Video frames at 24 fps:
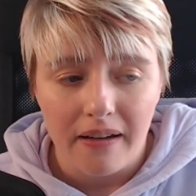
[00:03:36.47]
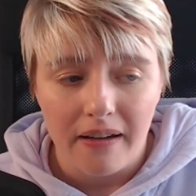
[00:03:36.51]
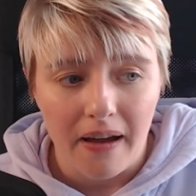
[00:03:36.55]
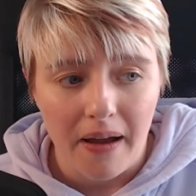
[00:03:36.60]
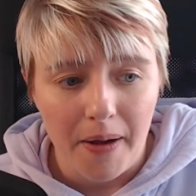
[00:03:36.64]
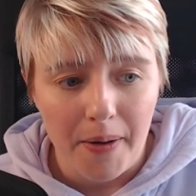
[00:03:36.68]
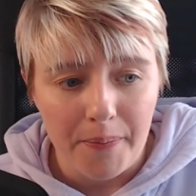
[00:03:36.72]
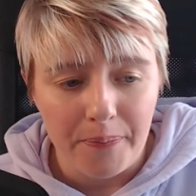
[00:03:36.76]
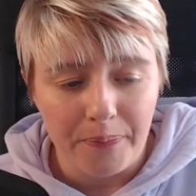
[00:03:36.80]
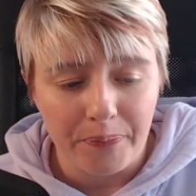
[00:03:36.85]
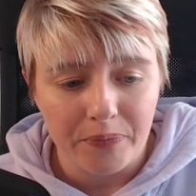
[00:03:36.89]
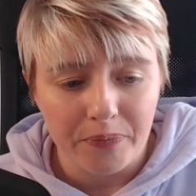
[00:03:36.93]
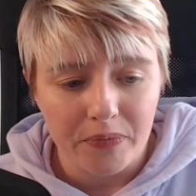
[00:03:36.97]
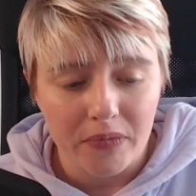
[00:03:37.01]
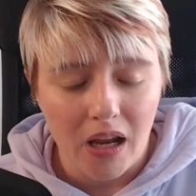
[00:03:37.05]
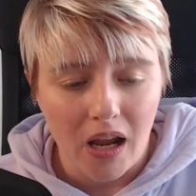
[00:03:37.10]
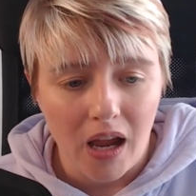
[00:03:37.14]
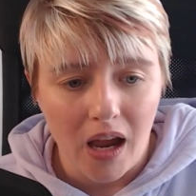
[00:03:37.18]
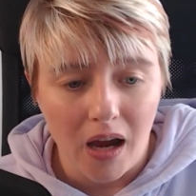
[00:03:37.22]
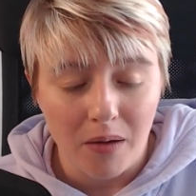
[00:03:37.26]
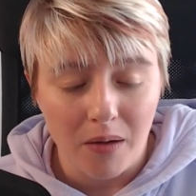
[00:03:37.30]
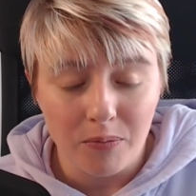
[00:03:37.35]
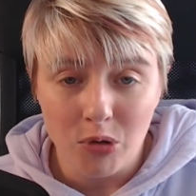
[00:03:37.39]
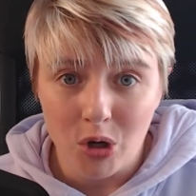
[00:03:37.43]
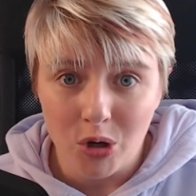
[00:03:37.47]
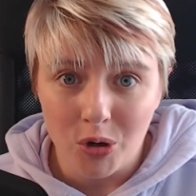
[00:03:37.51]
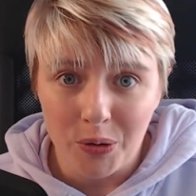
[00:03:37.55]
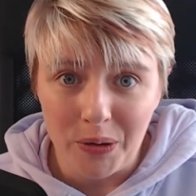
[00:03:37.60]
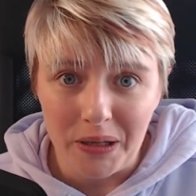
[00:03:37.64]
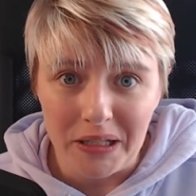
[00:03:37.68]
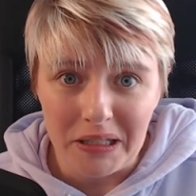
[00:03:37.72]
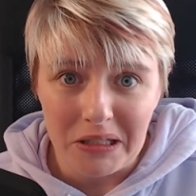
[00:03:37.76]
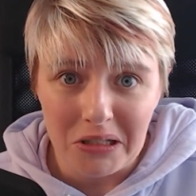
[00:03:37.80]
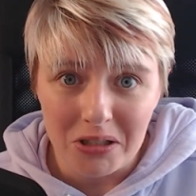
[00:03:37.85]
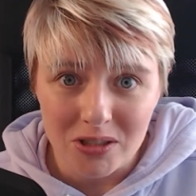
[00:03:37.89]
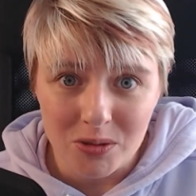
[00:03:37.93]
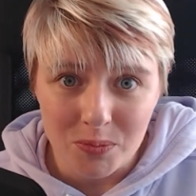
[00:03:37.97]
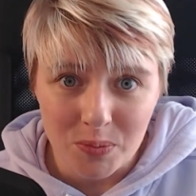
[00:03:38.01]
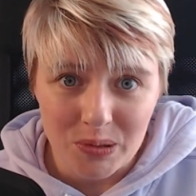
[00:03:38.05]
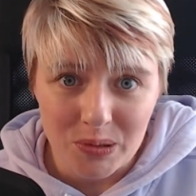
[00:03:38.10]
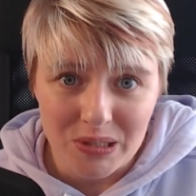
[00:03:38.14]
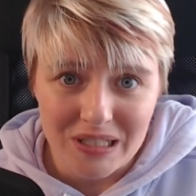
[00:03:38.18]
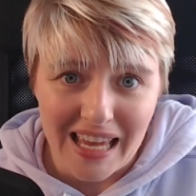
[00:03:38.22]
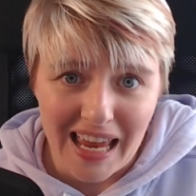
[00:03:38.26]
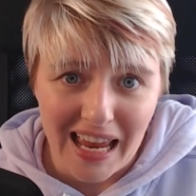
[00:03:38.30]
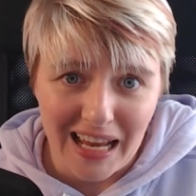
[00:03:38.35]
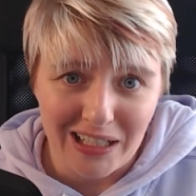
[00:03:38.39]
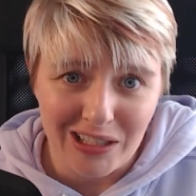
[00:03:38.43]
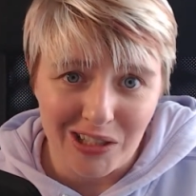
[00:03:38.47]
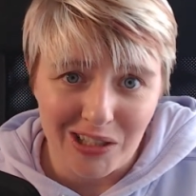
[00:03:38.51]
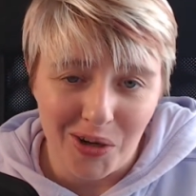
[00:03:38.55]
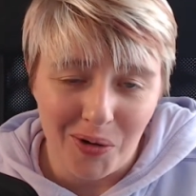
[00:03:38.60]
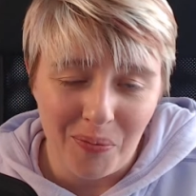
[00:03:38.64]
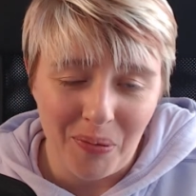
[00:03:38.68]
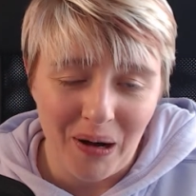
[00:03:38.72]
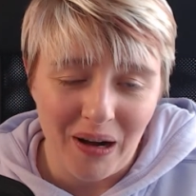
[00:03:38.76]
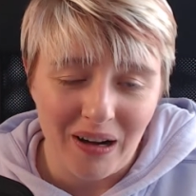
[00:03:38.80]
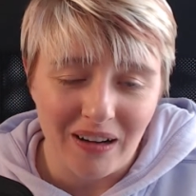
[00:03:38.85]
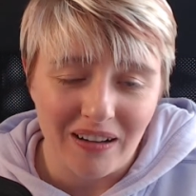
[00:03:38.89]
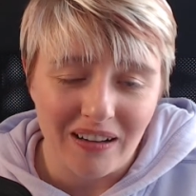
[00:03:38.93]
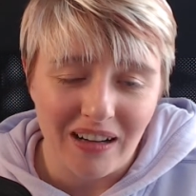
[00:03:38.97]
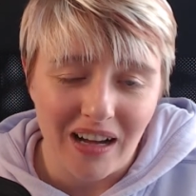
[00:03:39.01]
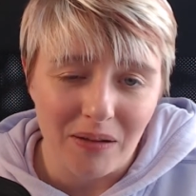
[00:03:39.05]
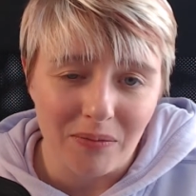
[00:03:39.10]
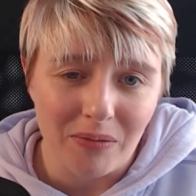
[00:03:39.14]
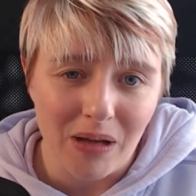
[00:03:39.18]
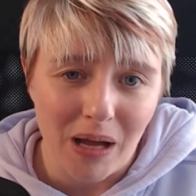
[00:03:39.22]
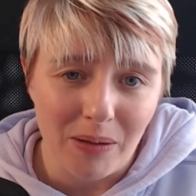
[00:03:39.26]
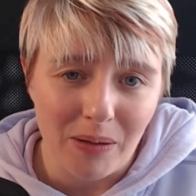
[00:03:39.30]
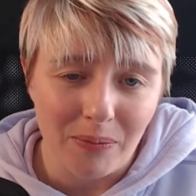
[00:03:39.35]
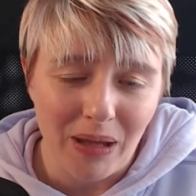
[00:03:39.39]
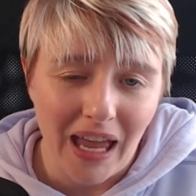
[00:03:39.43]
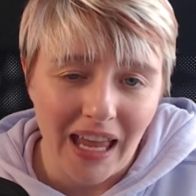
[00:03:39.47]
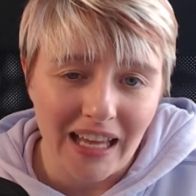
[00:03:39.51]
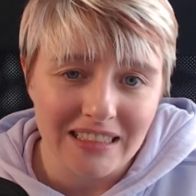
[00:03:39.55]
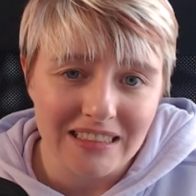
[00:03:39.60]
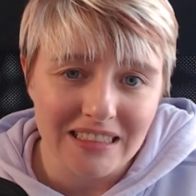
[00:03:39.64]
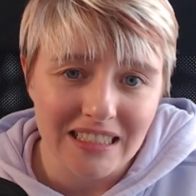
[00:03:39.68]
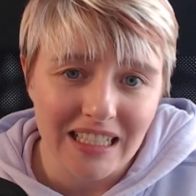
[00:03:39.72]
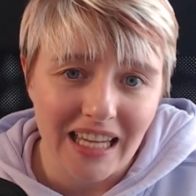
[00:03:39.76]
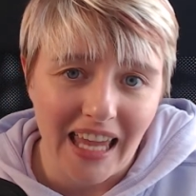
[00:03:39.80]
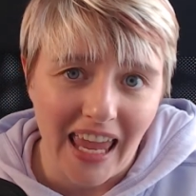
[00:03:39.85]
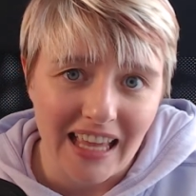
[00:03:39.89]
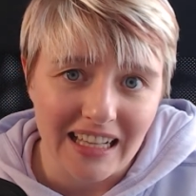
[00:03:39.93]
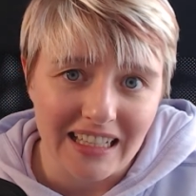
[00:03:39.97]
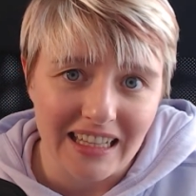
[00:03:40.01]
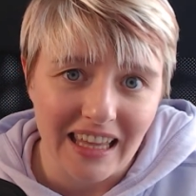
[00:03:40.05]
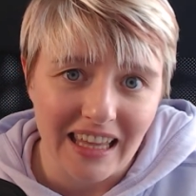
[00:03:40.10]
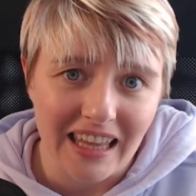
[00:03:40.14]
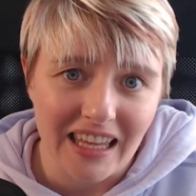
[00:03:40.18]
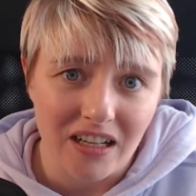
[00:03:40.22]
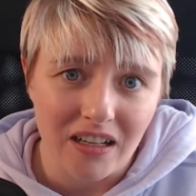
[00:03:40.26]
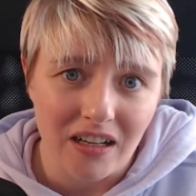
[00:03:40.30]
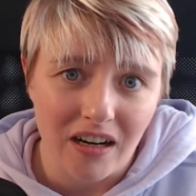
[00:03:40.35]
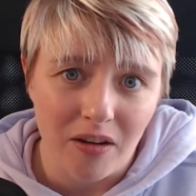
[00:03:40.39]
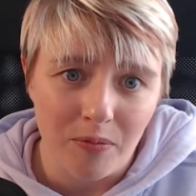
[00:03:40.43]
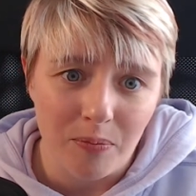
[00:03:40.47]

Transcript: I'm not quite 100%, but I'm kind of getting there.